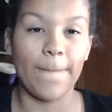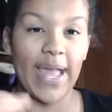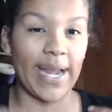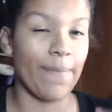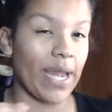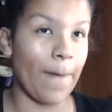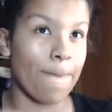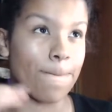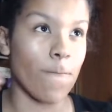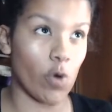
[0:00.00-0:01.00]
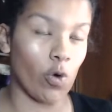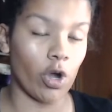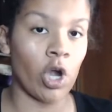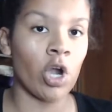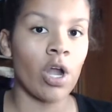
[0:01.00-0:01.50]
anybody
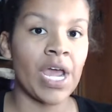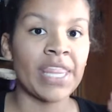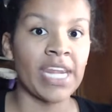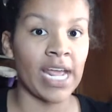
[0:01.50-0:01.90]
more than I